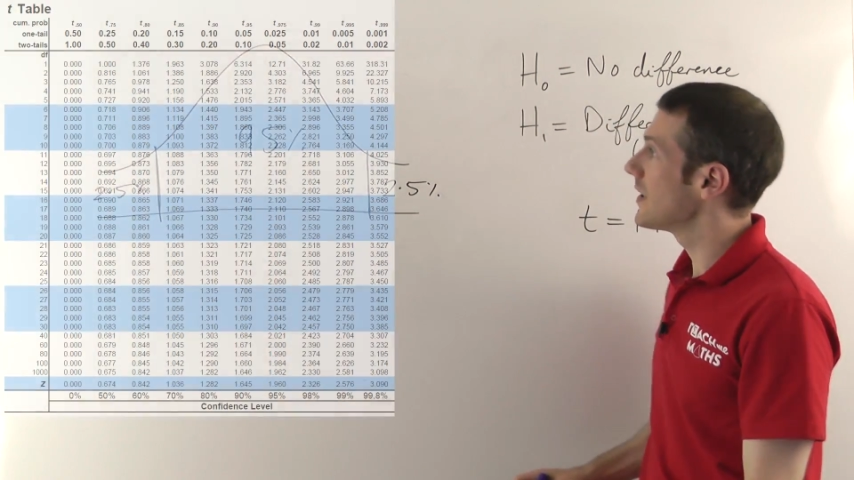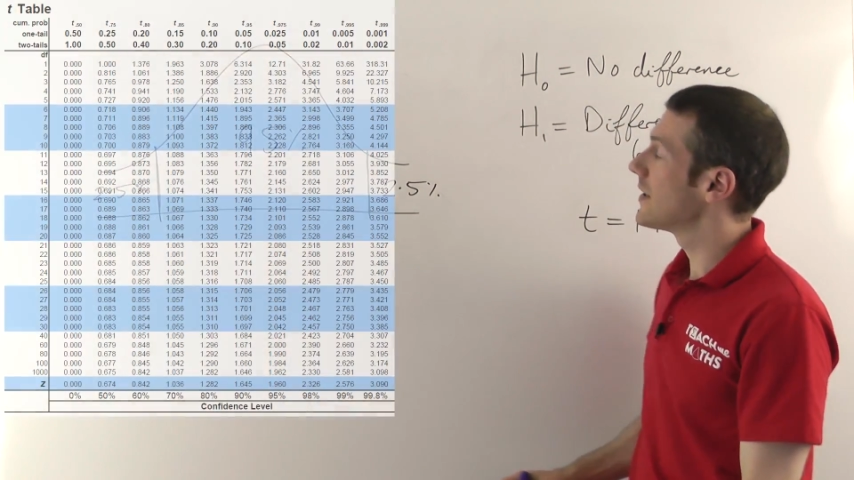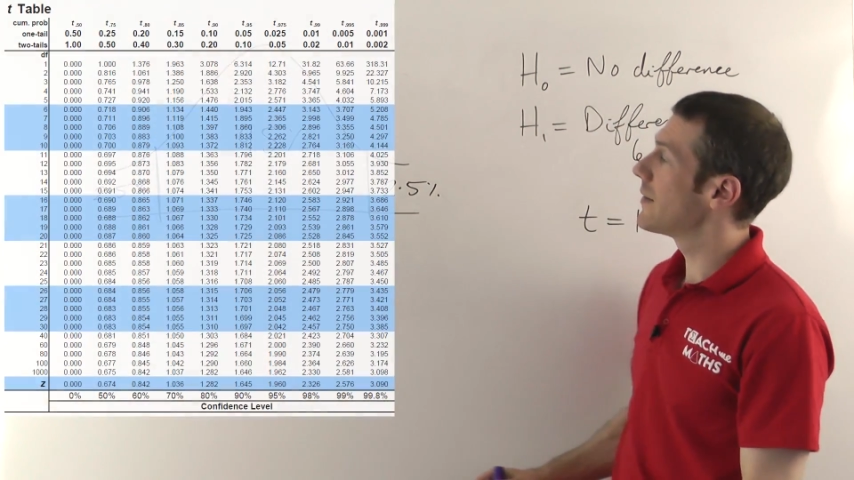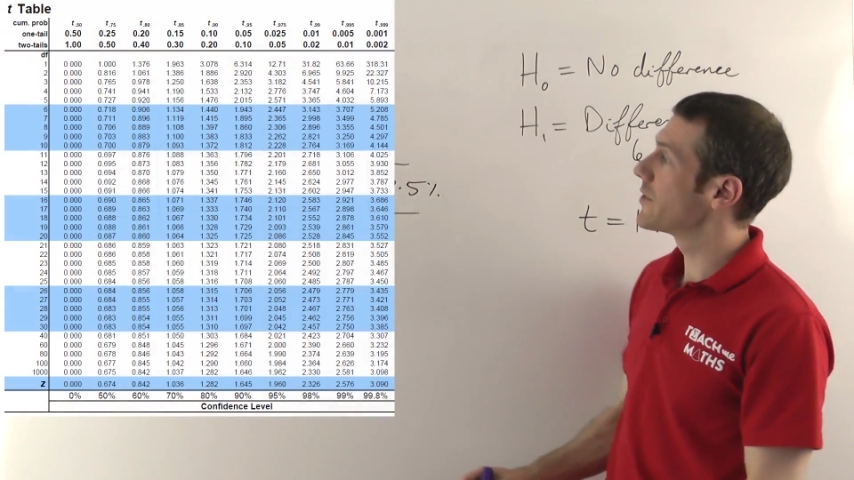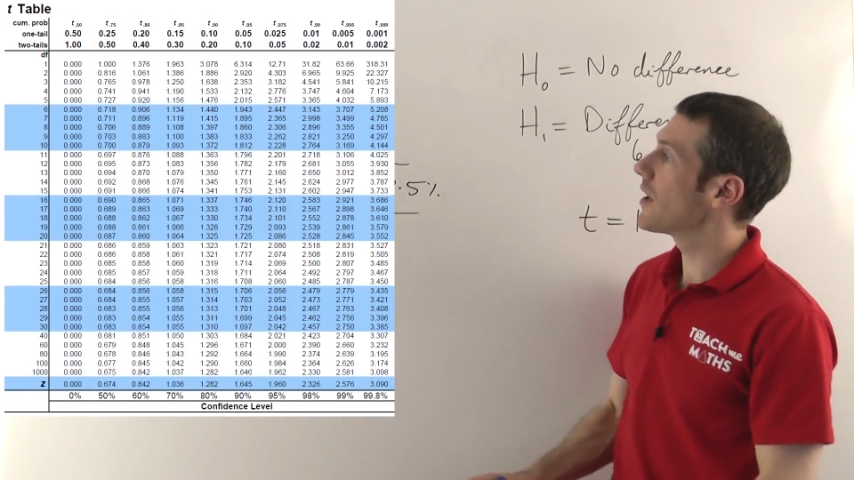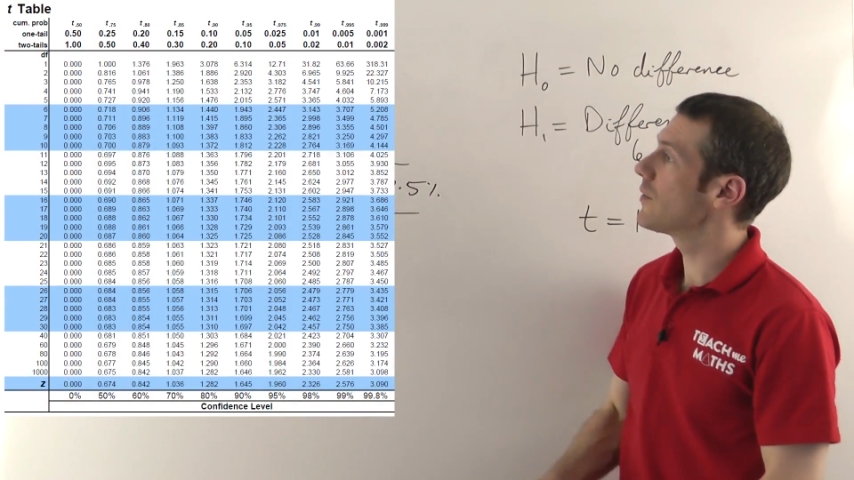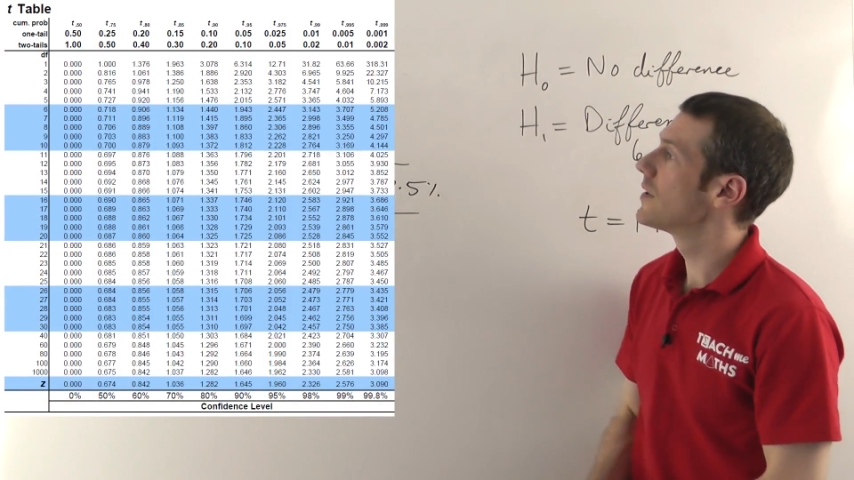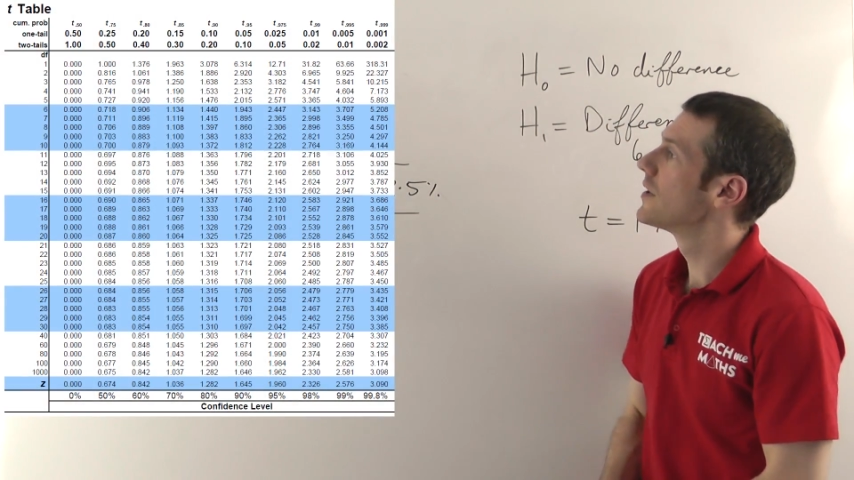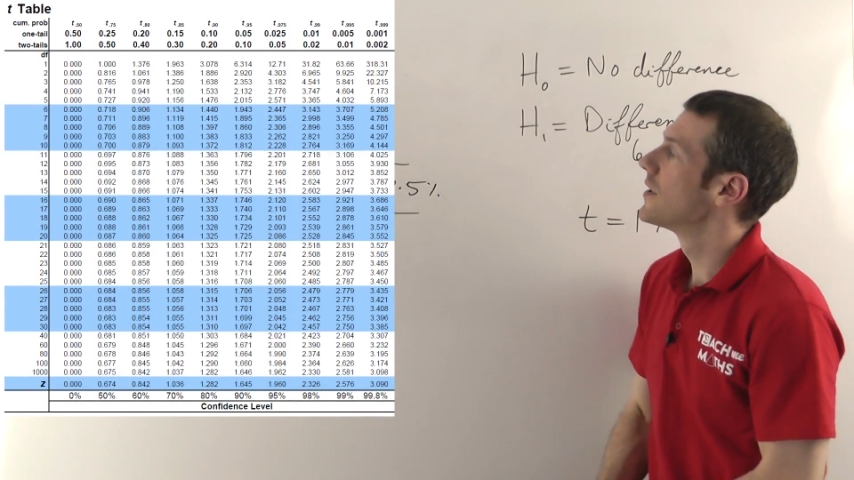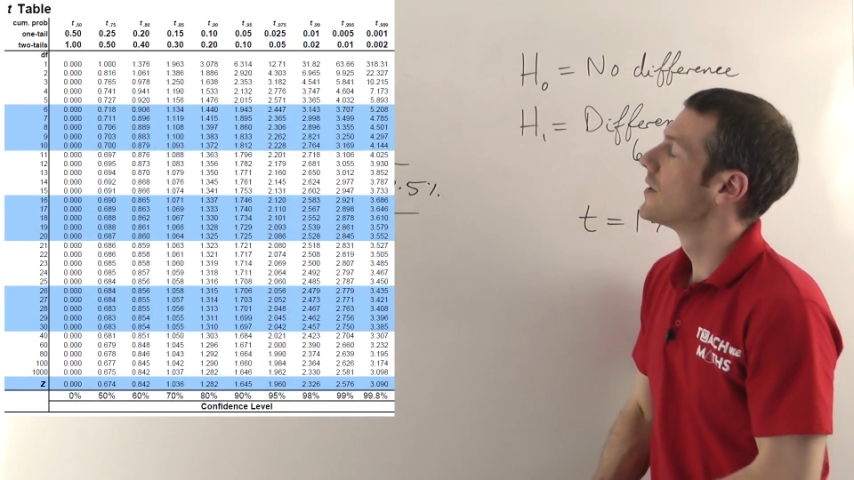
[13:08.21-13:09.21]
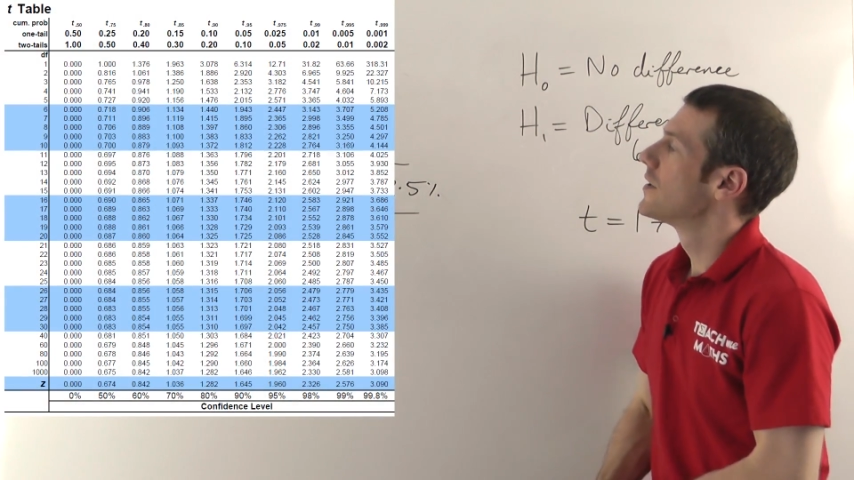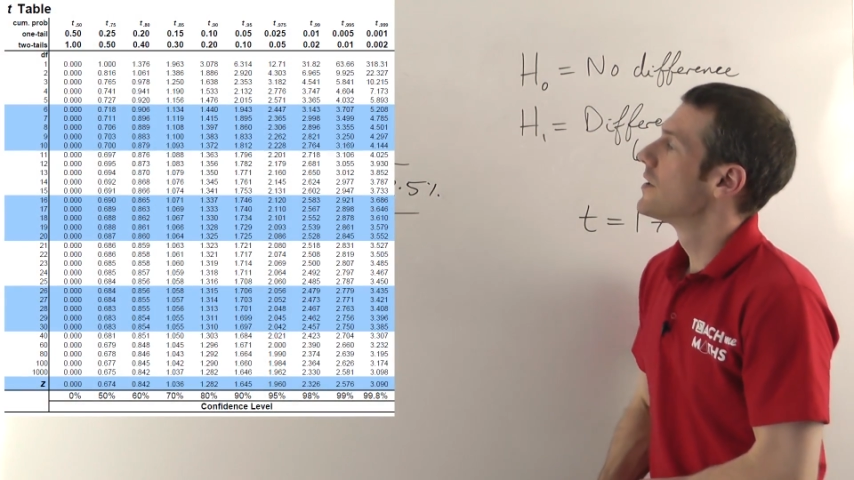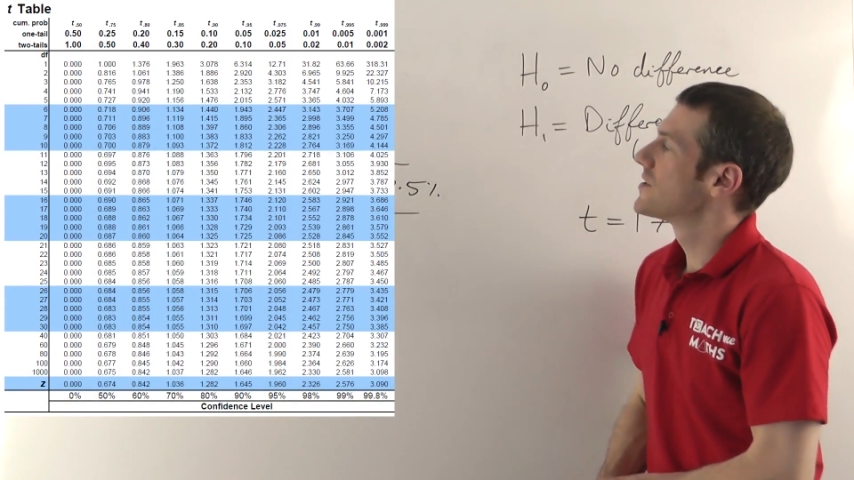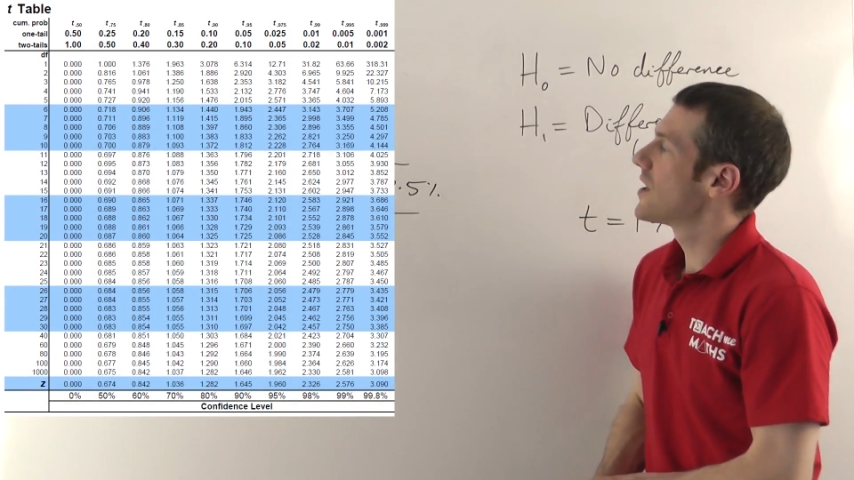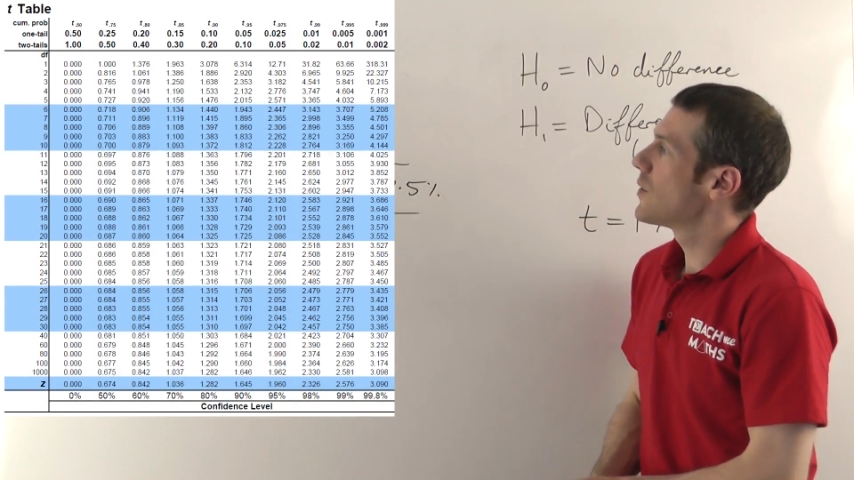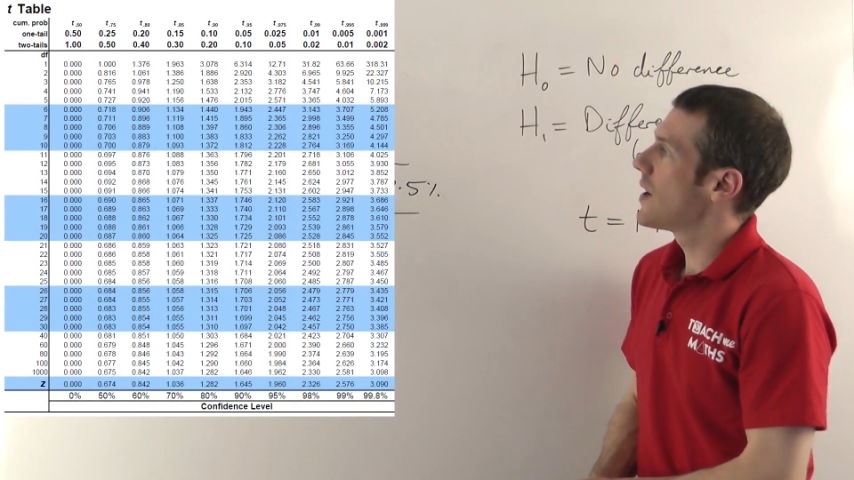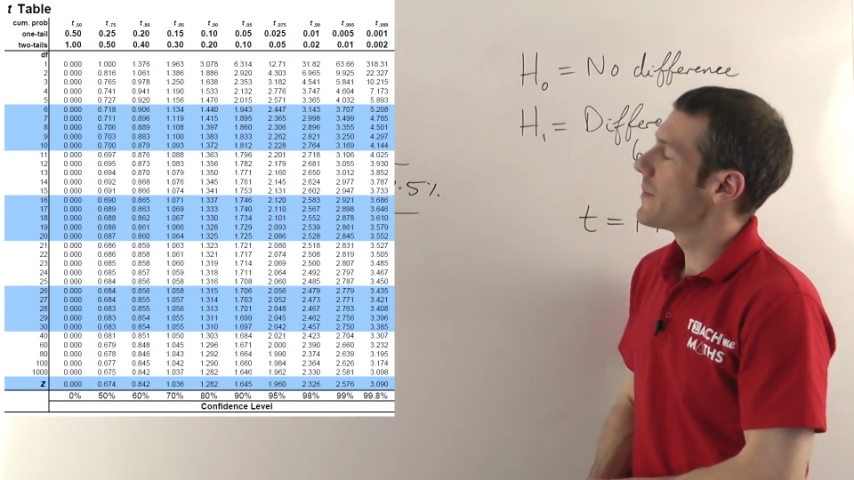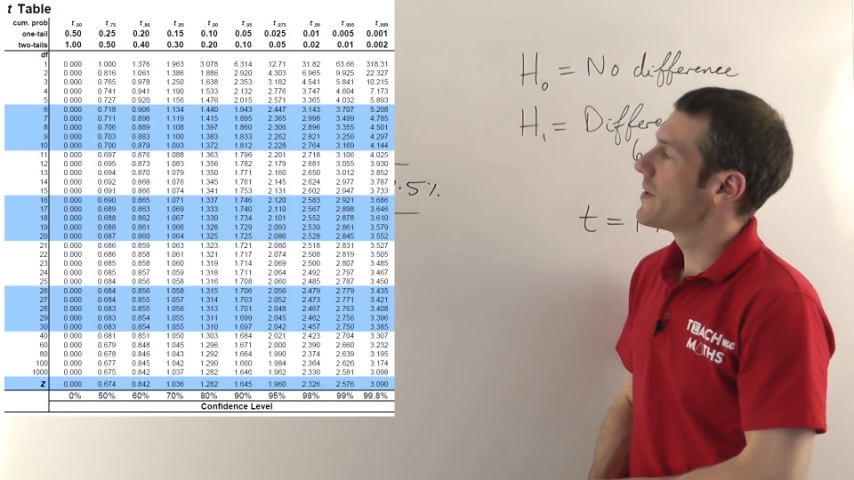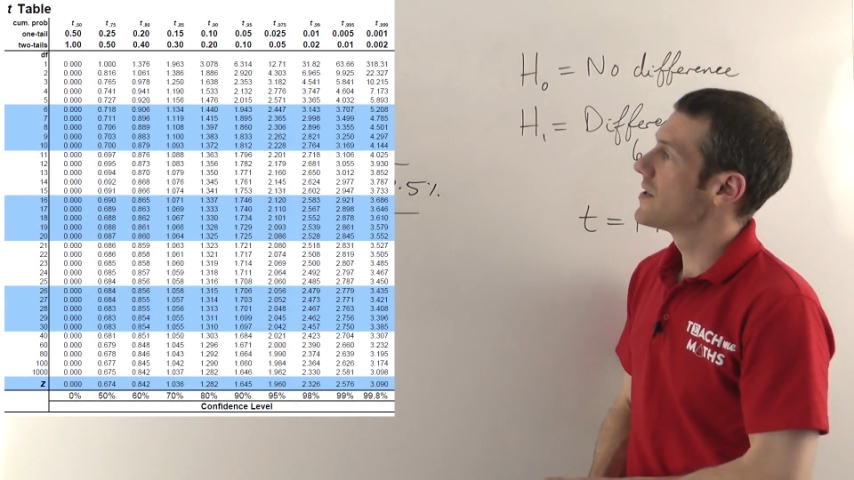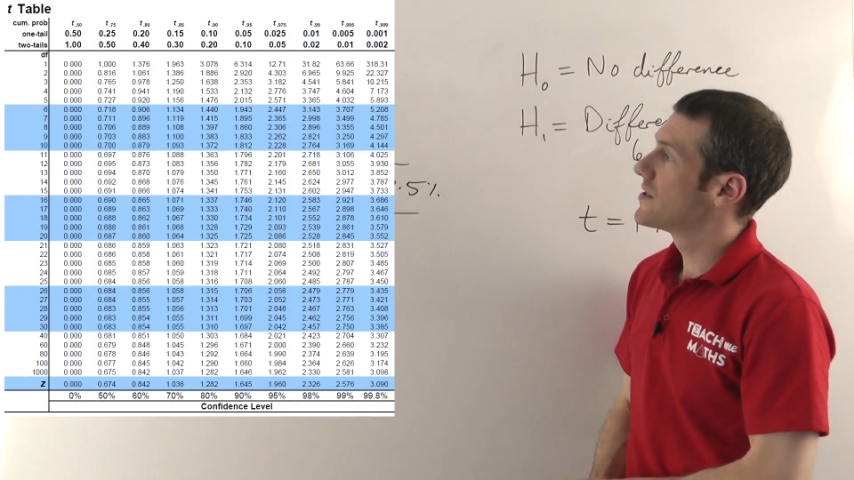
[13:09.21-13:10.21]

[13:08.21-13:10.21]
There we go. So